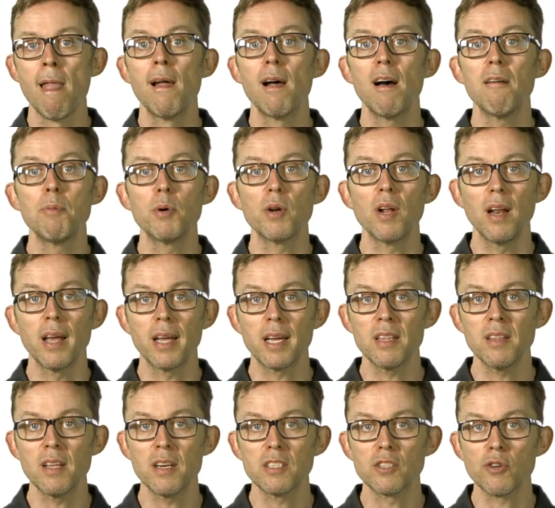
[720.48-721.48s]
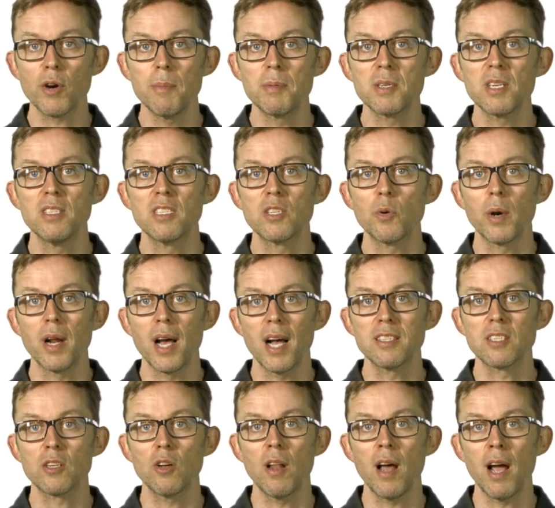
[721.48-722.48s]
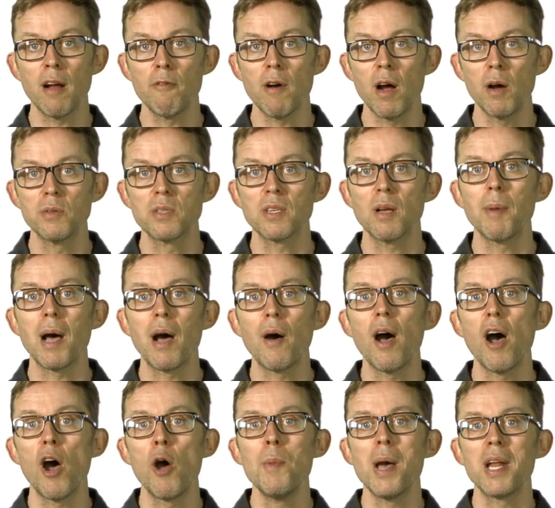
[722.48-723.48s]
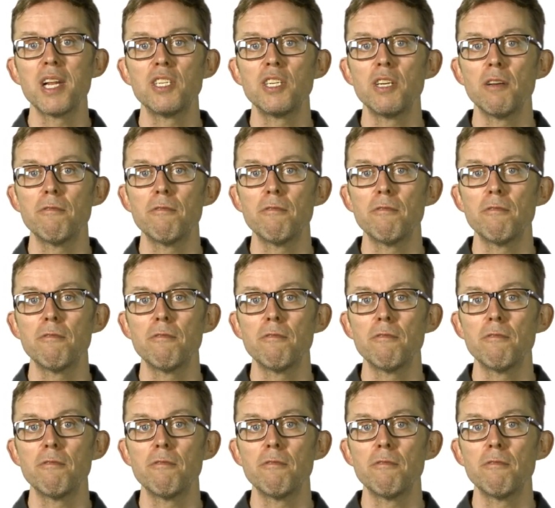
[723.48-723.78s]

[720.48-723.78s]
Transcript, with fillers: I've put a link in the description to an article I wrote about home energy